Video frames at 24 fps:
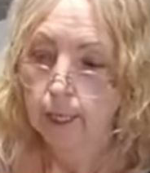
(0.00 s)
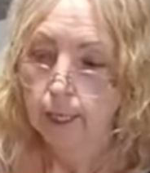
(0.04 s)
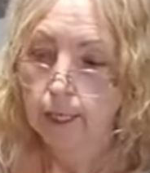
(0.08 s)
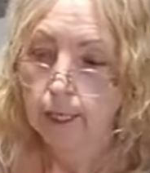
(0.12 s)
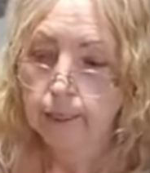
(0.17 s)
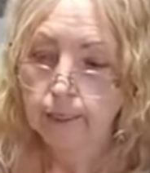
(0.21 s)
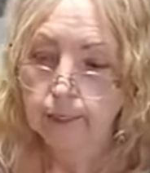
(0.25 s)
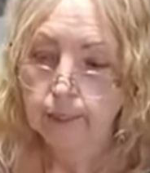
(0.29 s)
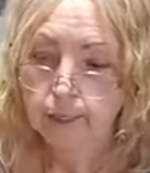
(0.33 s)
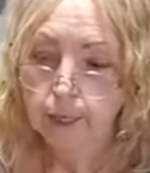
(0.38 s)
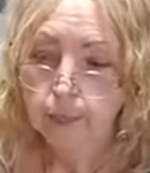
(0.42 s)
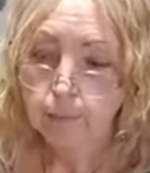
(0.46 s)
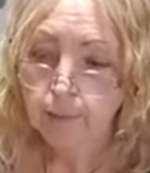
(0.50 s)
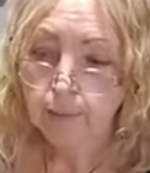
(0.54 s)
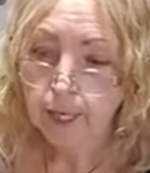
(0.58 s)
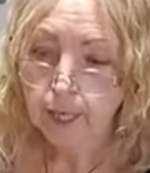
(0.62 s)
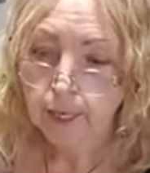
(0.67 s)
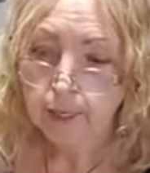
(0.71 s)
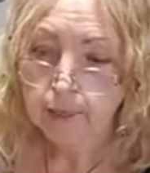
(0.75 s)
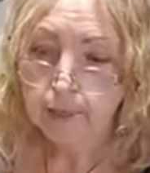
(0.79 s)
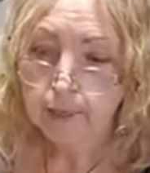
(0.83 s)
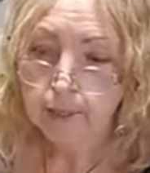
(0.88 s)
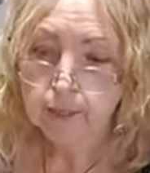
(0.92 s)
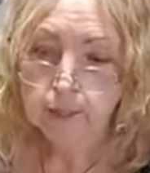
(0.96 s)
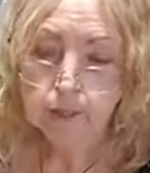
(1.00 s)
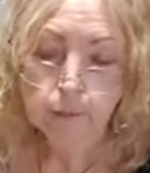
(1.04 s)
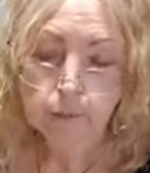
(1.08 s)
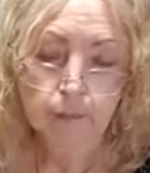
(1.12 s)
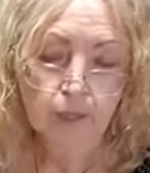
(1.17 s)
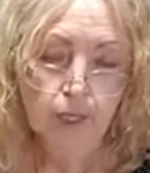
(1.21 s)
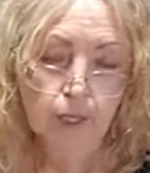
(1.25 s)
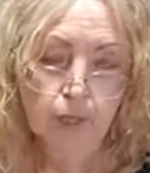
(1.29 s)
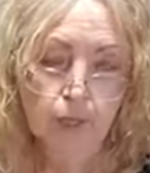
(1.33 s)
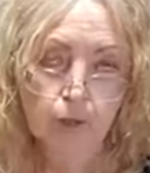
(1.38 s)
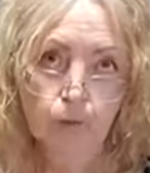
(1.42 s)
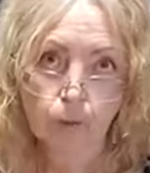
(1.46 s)
In some cases,
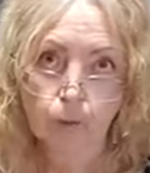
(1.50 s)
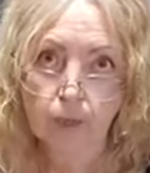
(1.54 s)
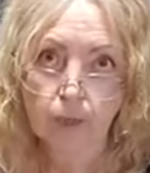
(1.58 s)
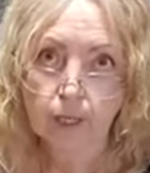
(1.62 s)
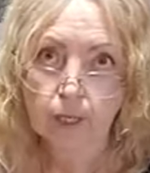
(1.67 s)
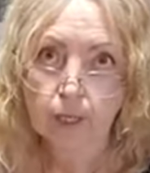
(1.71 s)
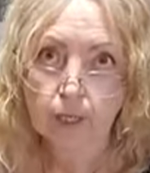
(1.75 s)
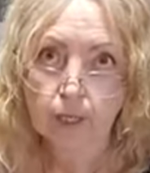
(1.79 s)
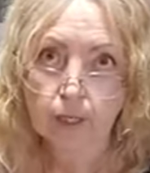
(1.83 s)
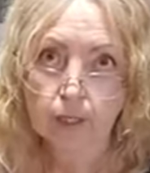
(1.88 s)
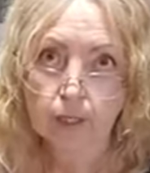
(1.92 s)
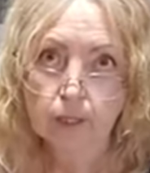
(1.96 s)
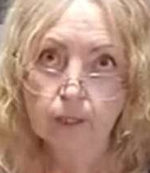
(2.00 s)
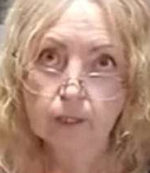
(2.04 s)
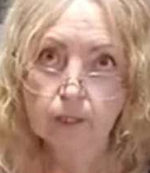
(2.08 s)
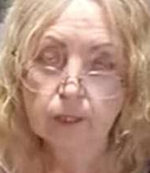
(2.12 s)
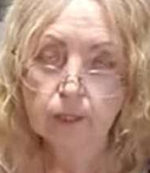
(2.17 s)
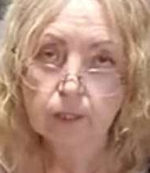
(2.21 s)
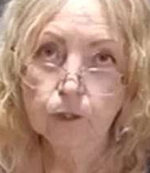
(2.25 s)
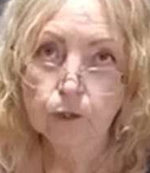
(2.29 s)
depending on what it is,